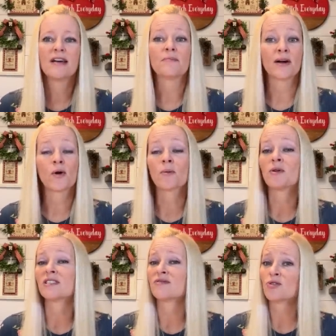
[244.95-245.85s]
My
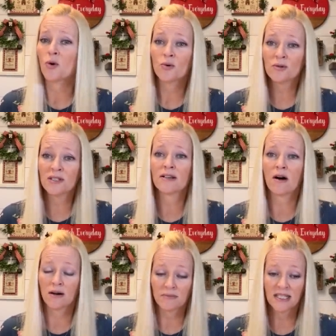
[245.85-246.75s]
hormones have totally
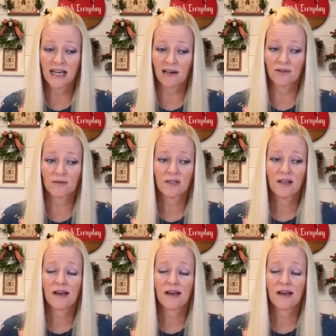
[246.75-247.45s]
calmed down.